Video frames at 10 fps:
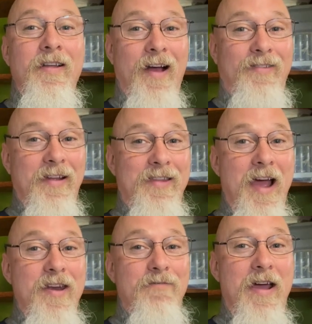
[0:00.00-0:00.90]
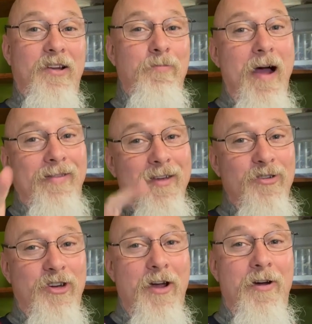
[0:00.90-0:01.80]
That's at the end of next month
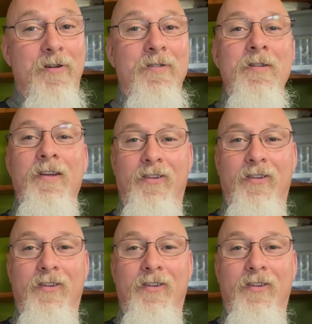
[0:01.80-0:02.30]
in June.